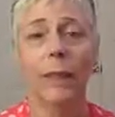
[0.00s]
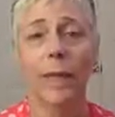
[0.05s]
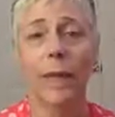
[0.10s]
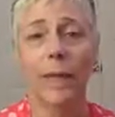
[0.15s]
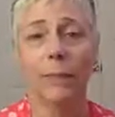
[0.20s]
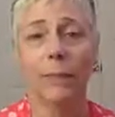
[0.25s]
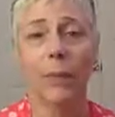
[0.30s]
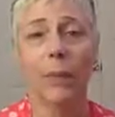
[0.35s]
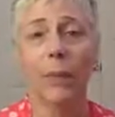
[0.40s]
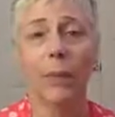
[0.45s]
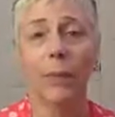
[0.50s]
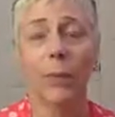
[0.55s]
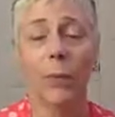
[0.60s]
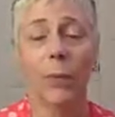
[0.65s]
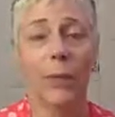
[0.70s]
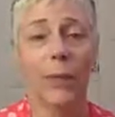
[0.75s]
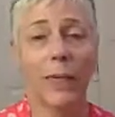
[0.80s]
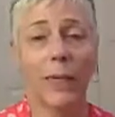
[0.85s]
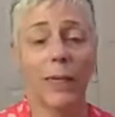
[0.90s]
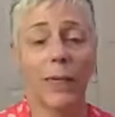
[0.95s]
I'm not
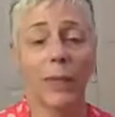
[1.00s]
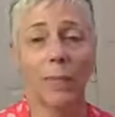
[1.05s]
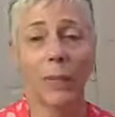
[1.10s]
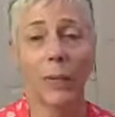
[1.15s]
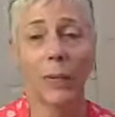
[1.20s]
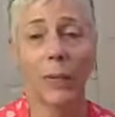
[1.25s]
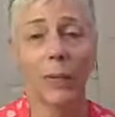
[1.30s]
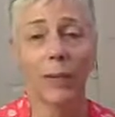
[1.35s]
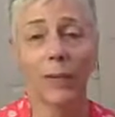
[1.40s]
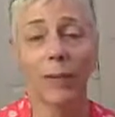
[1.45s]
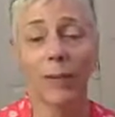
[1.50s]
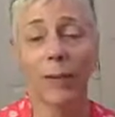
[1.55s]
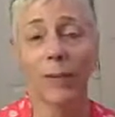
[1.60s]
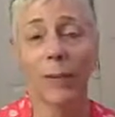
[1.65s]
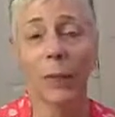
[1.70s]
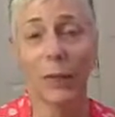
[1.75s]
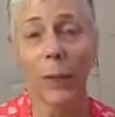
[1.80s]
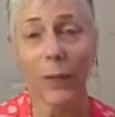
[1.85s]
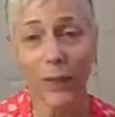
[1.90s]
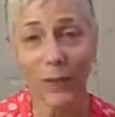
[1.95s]
worried anymore if
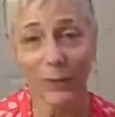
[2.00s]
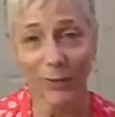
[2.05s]
I'm going